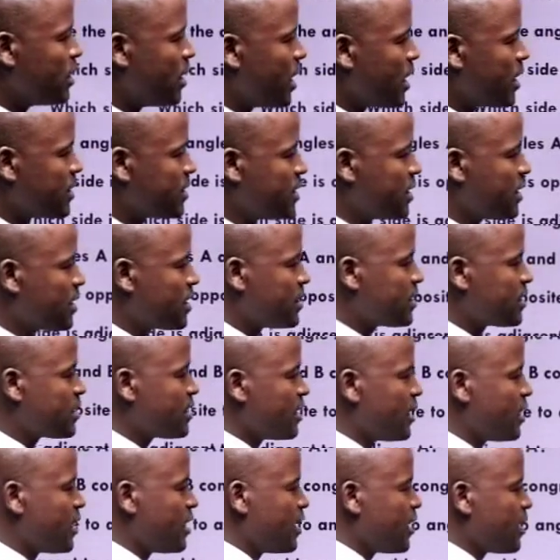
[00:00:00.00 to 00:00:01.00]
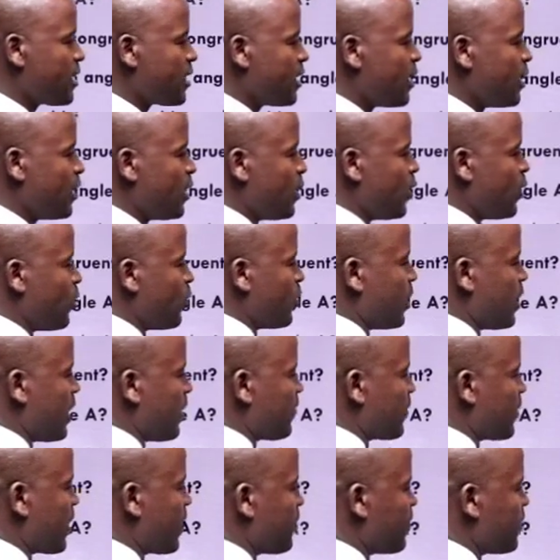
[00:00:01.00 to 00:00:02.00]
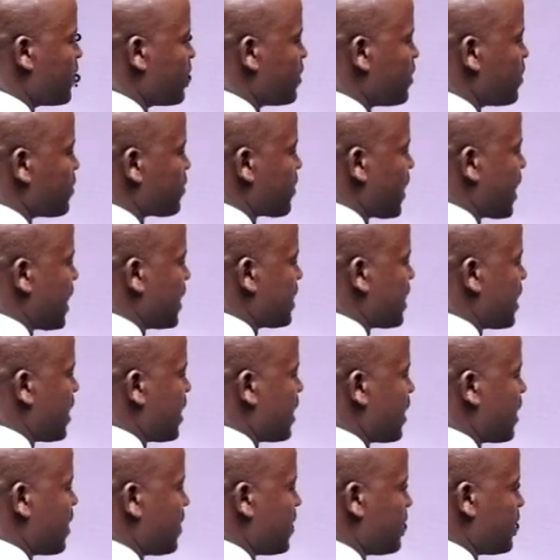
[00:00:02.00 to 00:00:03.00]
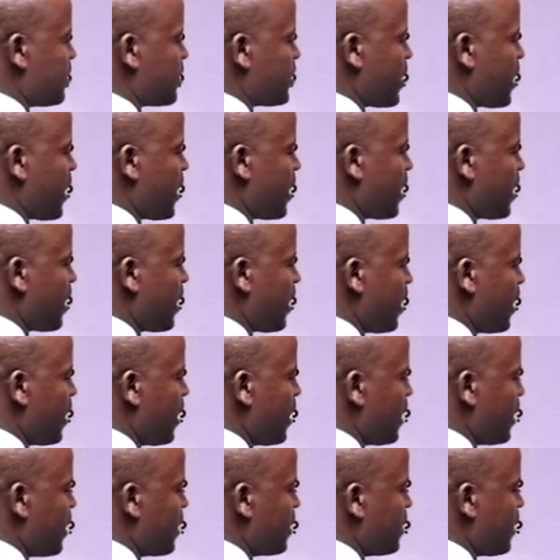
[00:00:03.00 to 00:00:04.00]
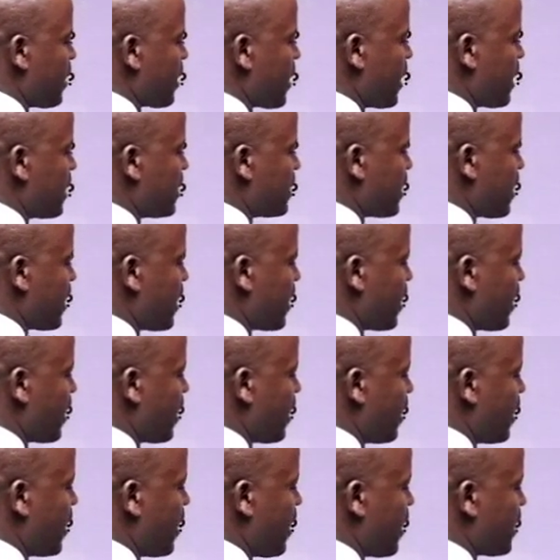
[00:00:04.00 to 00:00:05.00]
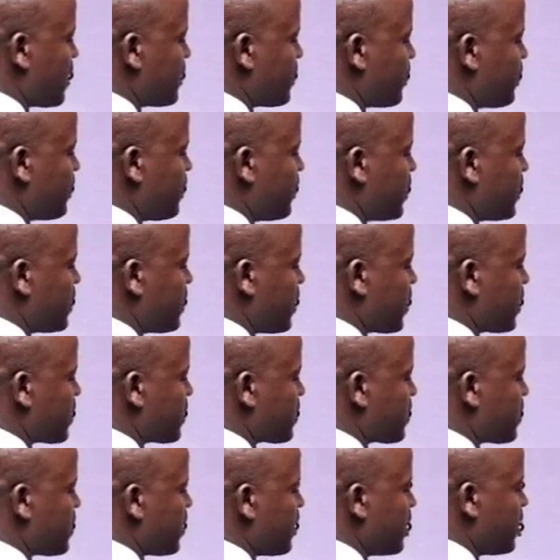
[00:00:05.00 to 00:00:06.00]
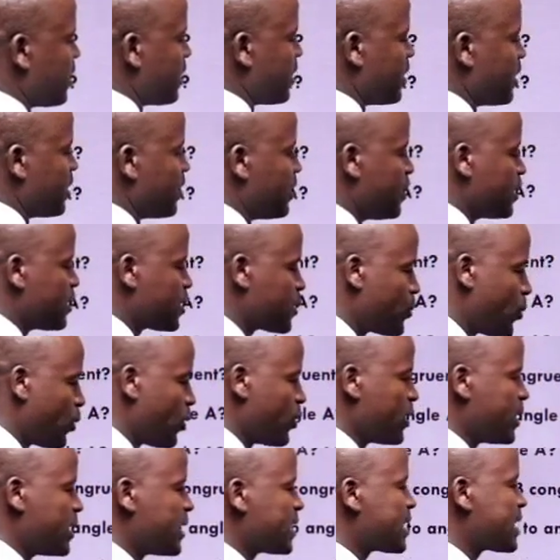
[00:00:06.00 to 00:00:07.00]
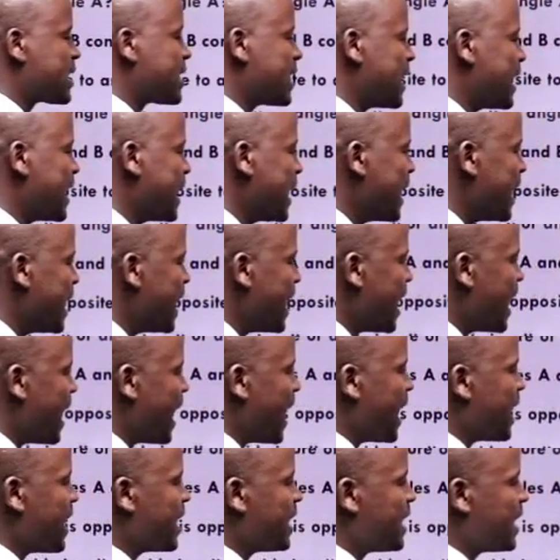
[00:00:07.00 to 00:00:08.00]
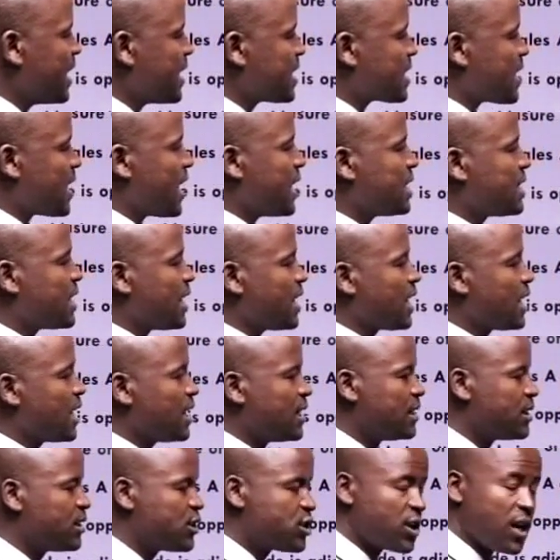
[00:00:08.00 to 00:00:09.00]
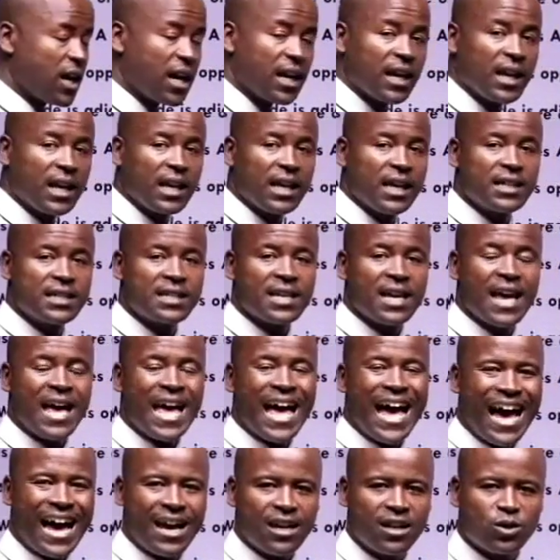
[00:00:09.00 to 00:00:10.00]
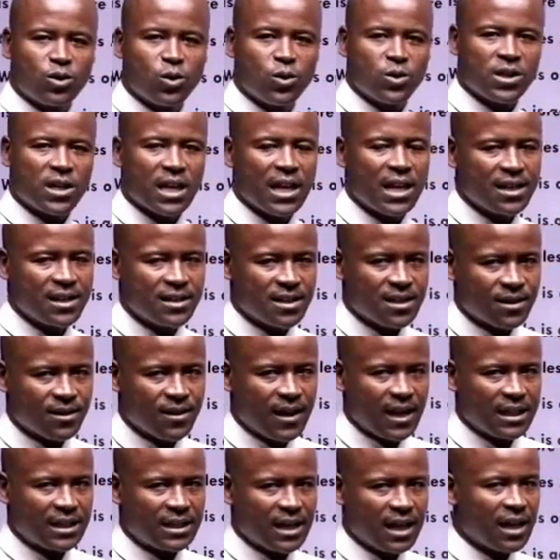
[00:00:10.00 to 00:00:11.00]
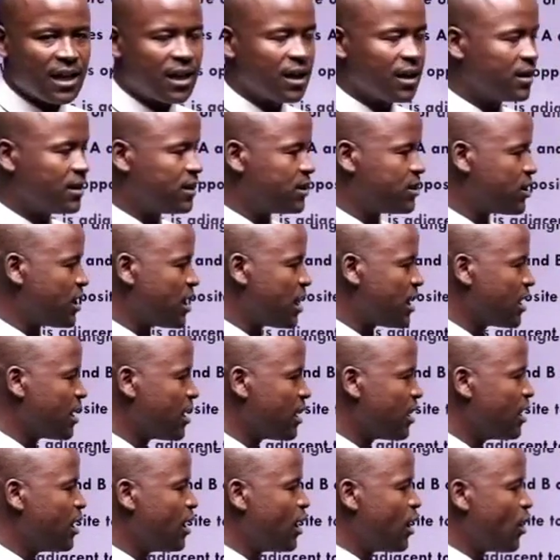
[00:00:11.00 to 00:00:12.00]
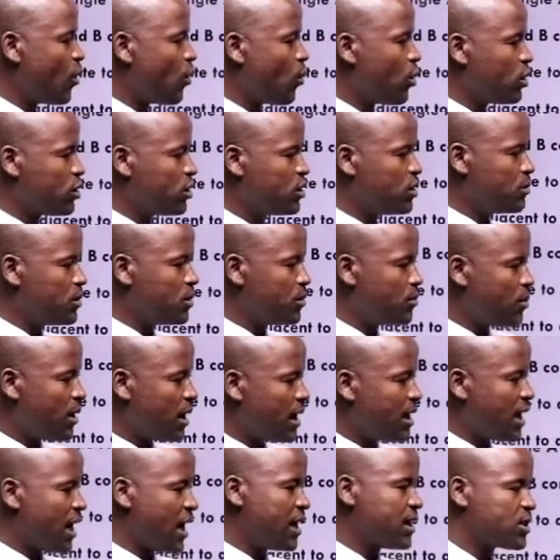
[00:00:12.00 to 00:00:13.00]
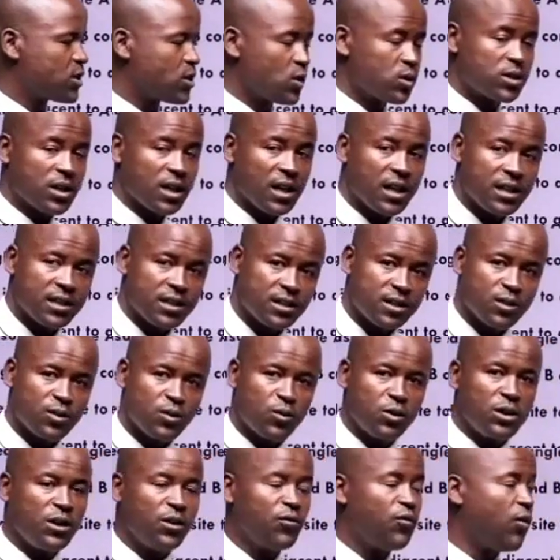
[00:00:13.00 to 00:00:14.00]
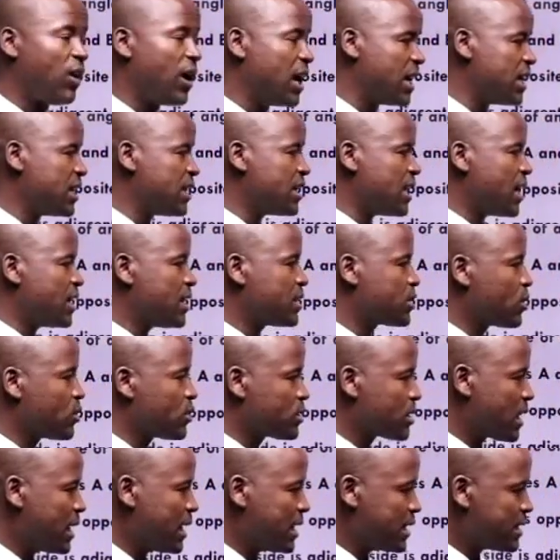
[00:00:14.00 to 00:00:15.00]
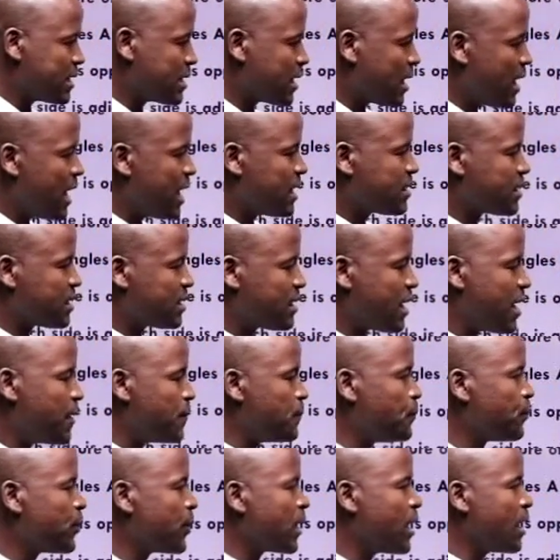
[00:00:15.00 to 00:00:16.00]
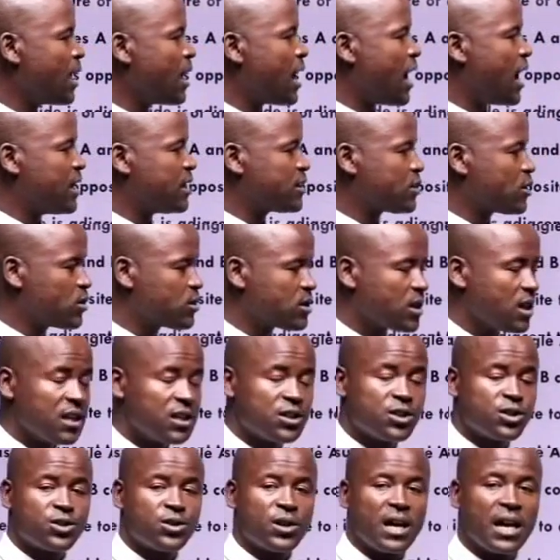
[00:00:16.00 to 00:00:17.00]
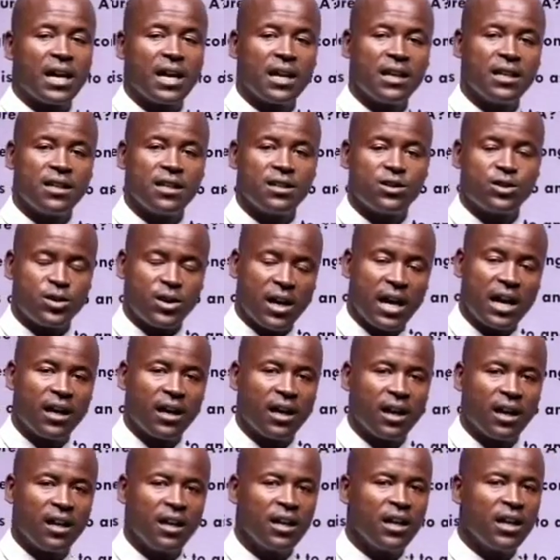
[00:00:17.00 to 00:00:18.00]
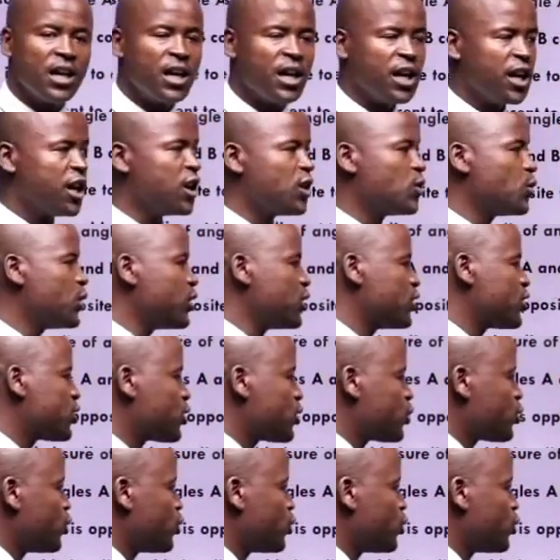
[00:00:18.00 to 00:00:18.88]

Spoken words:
As you can see here, we have given right-angled triangle, the right angle at vertex C, this point C, and this right-angled triangle is isosceles right-angled triangle. What do you mean by isosceles? We defined isosceles last time. Isosceles triangle is a triangle in which